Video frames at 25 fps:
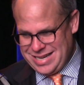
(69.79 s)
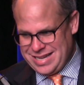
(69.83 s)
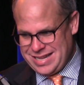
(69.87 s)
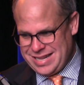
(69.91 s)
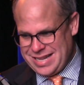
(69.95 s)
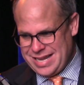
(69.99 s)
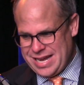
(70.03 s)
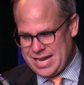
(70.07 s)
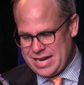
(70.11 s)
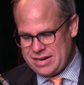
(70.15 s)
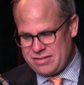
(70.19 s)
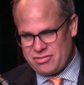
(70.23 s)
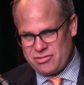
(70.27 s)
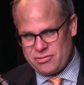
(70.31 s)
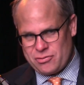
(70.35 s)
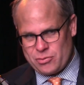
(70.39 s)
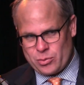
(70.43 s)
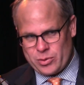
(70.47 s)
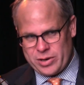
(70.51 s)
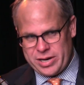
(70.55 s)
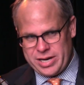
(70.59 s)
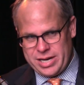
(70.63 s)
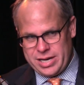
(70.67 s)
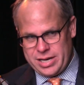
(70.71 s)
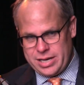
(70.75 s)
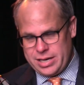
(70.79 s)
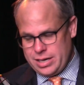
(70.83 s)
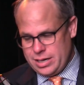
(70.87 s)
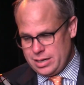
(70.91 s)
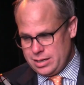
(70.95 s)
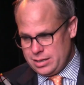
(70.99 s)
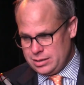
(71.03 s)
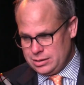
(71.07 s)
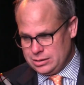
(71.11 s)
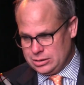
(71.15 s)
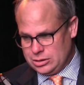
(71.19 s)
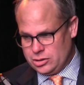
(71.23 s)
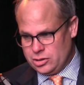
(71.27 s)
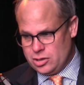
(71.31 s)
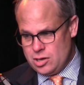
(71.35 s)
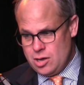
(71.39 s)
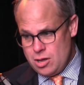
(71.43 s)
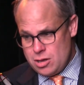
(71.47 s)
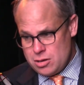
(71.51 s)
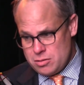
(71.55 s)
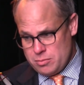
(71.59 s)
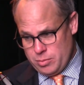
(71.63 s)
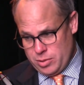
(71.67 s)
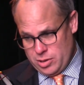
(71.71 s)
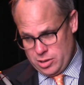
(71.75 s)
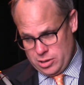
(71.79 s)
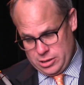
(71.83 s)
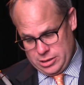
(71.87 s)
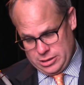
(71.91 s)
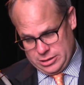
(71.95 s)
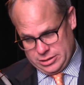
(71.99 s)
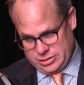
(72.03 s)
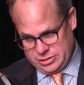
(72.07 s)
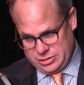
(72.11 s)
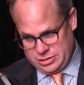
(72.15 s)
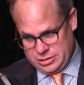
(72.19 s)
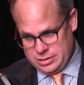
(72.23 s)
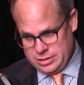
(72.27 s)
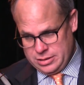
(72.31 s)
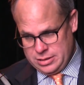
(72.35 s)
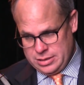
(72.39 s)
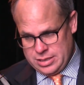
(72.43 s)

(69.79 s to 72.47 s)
They had 3 long balls,